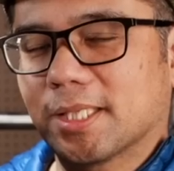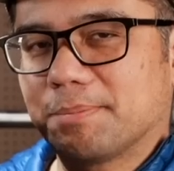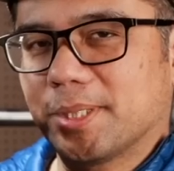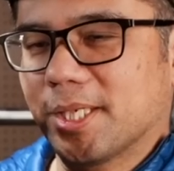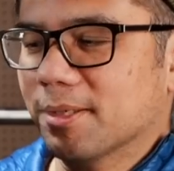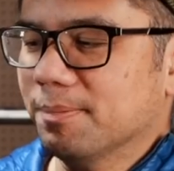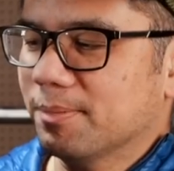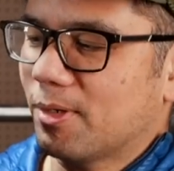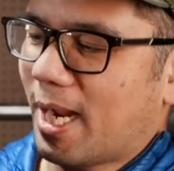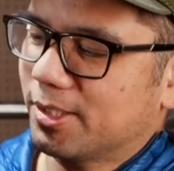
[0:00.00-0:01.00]
clips here,
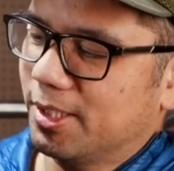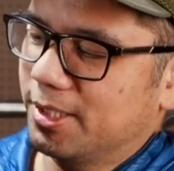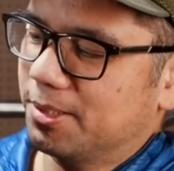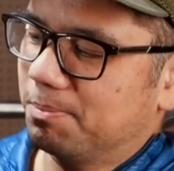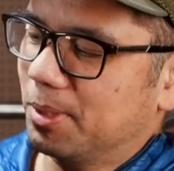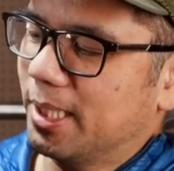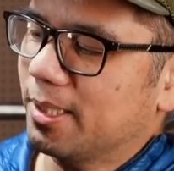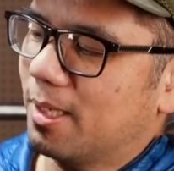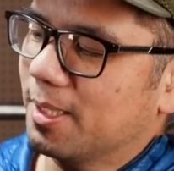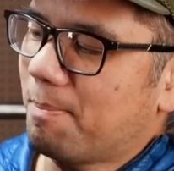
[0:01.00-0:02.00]
they're actually split
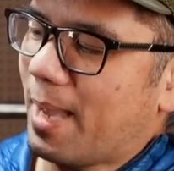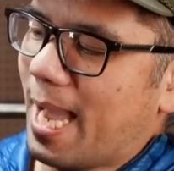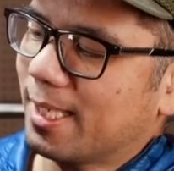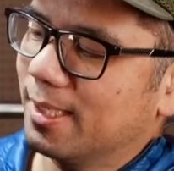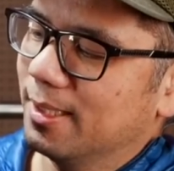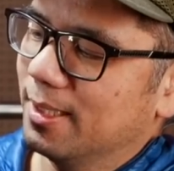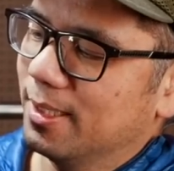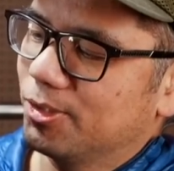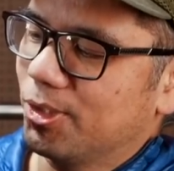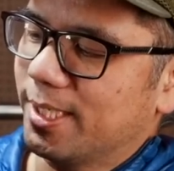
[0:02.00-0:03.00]
on the back,
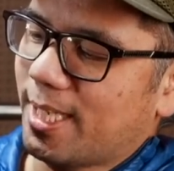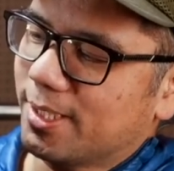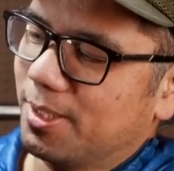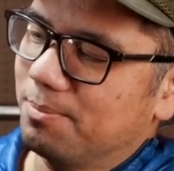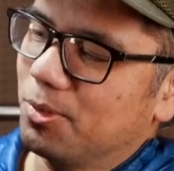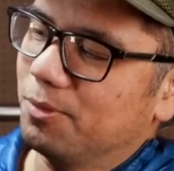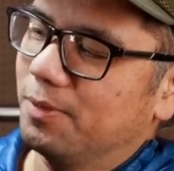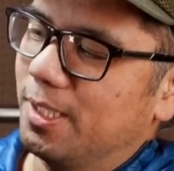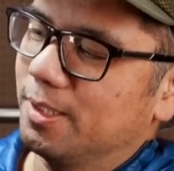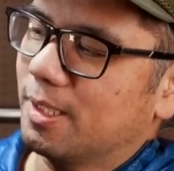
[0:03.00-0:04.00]
so you can actually move
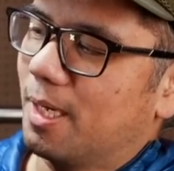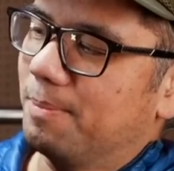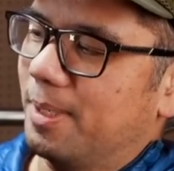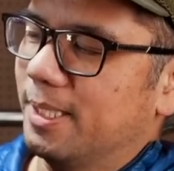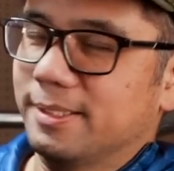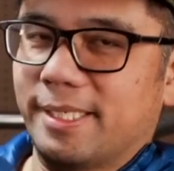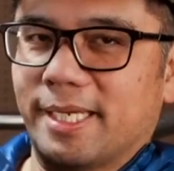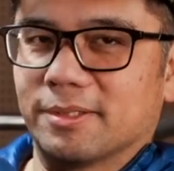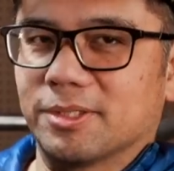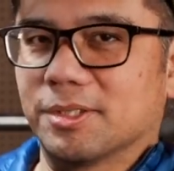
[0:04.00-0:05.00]
these up and
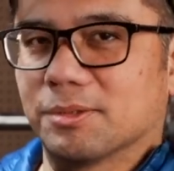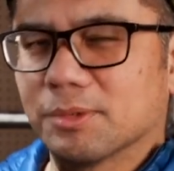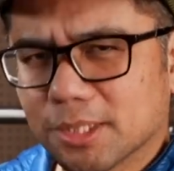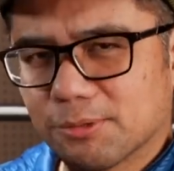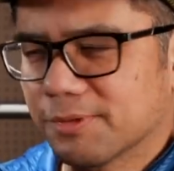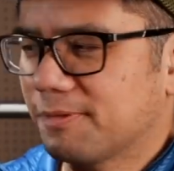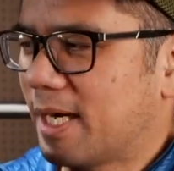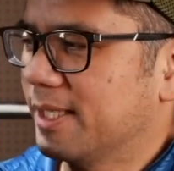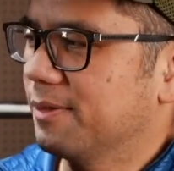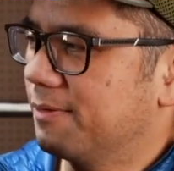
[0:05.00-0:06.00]
down to really
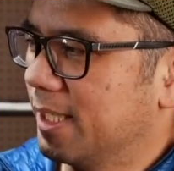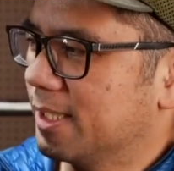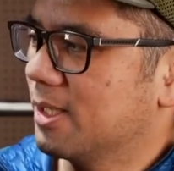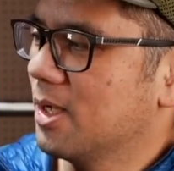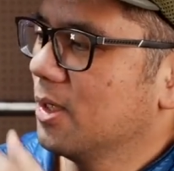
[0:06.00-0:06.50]
refine the fit,